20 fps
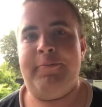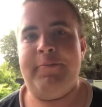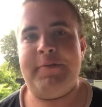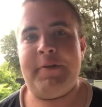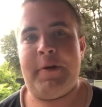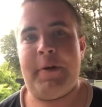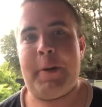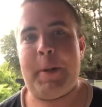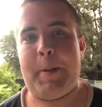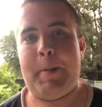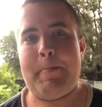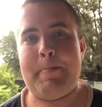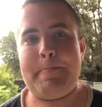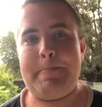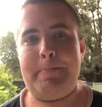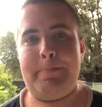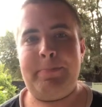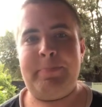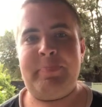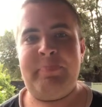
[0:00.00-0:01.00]
So
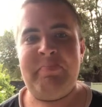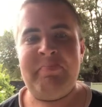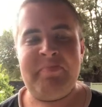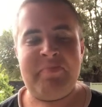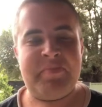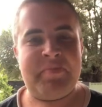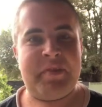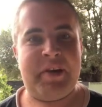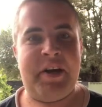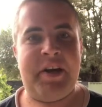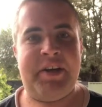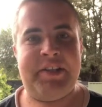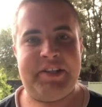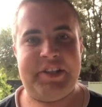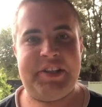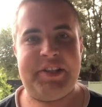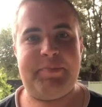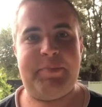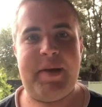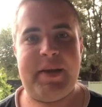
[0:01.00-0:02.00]
I
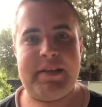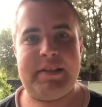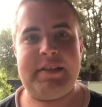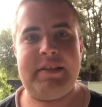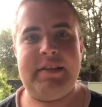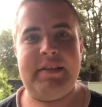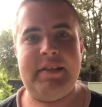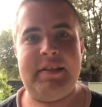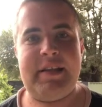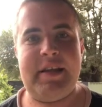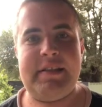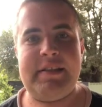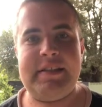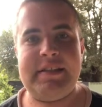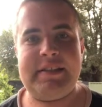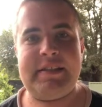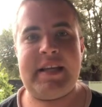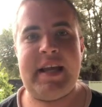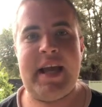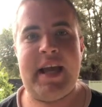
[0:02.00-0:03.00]
suspect that
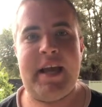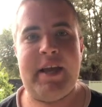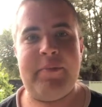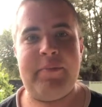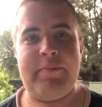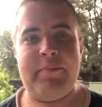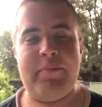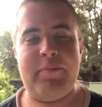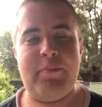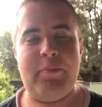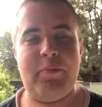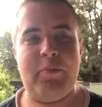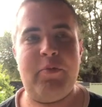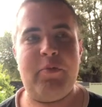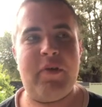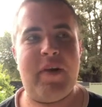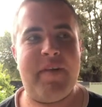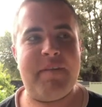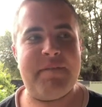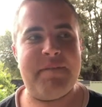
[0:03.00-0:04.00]
this game
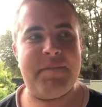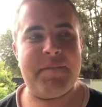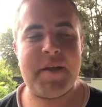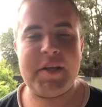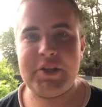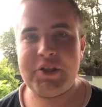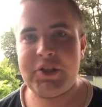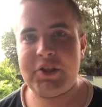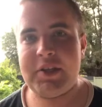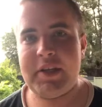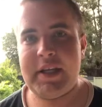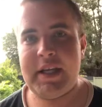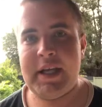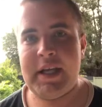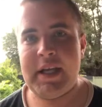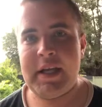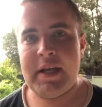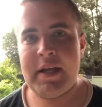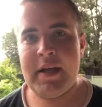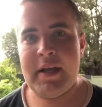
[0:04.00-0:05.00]
will
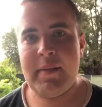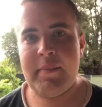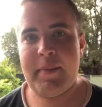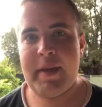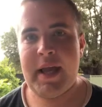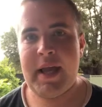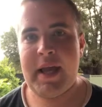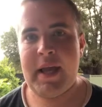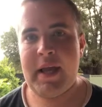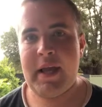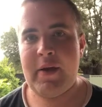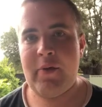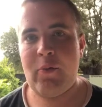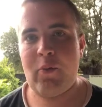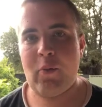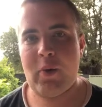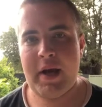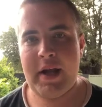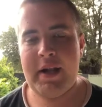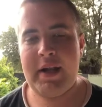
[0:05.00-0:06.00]
eventually be
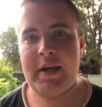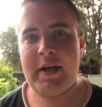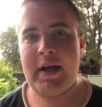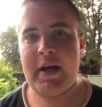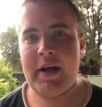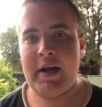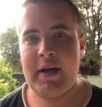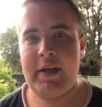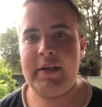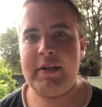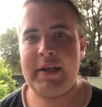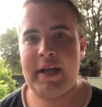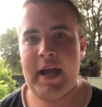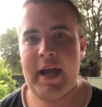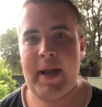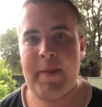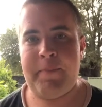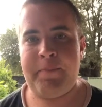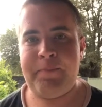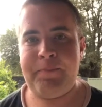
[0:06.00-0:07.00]
one hard
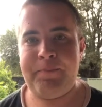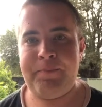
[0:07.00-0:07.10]
game.